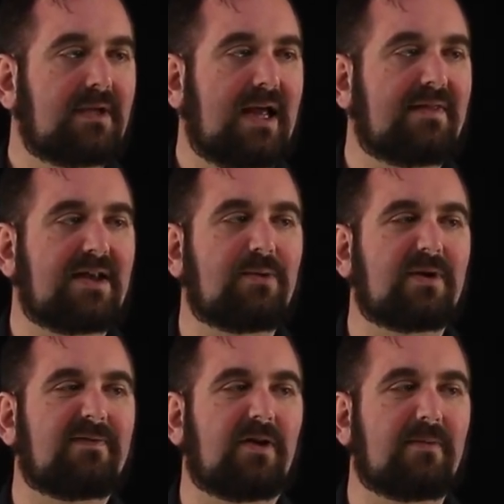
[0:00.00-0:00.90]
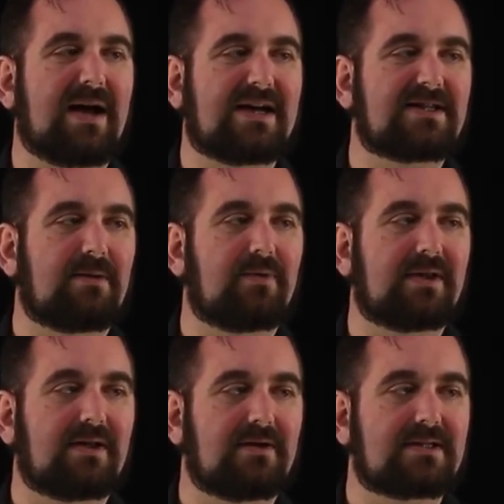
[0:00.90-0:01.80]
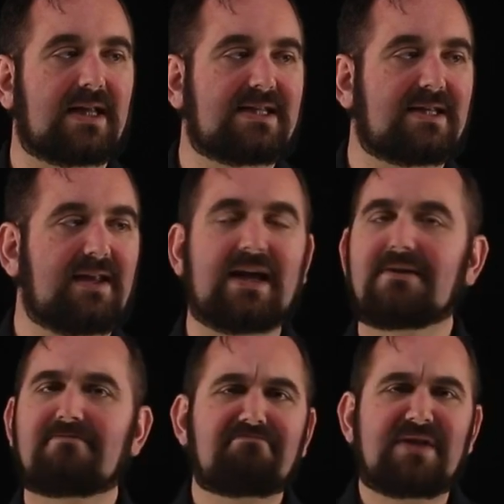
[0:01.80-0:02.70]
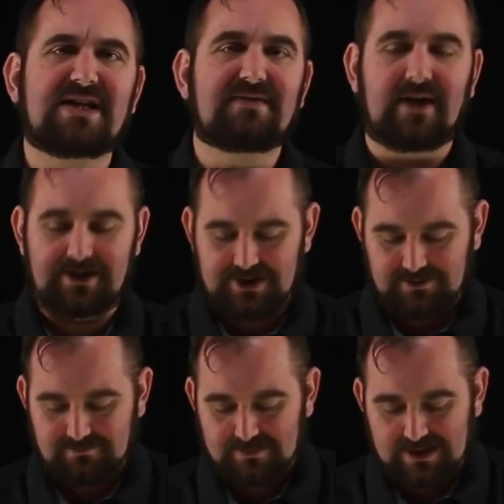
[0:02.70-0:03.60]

and then you want to fill the box up with a little slice at the end, that's fine too.